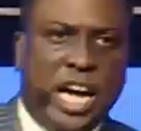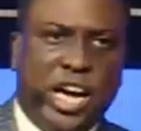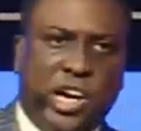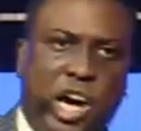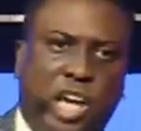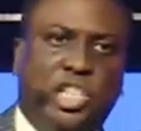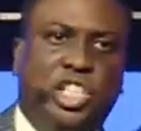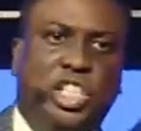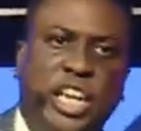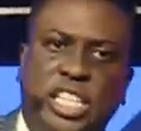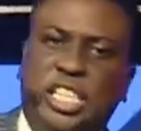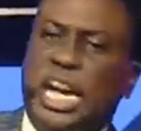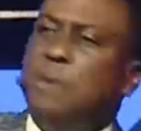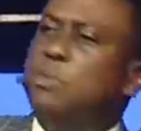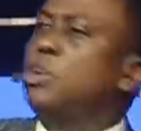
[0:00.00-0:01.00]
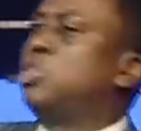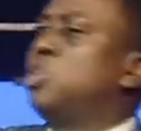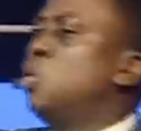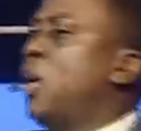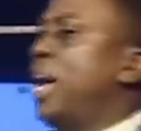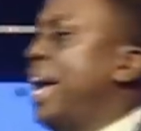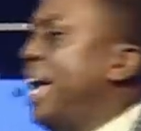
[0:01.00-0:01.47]
God says, I will
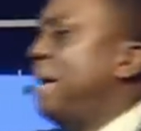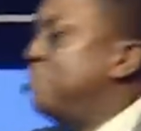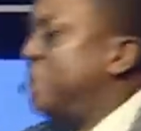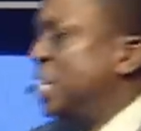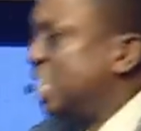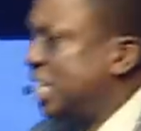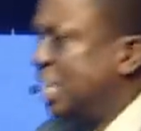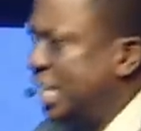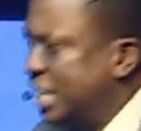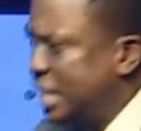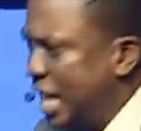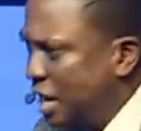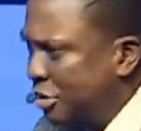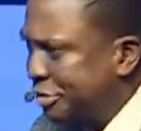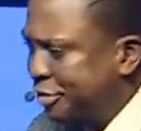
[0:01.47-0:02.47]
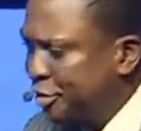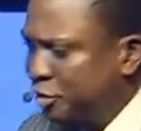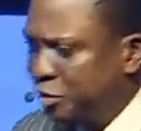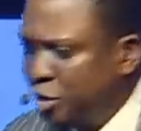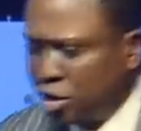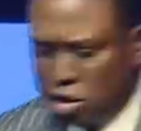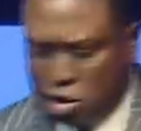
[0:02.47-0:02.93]
do A, B, C, D, and
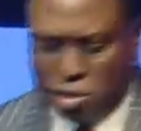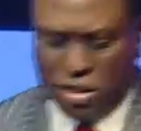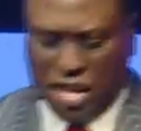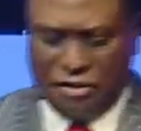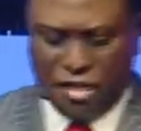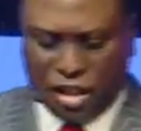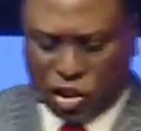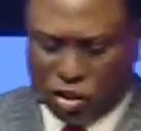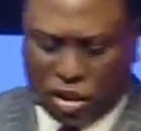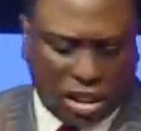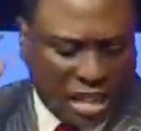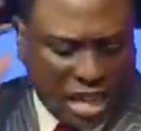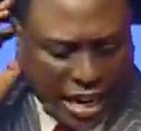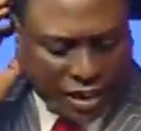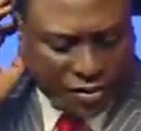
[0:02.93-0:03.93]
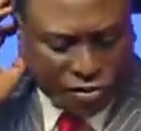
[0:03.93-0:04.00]
for you. Then verse twenty-nine,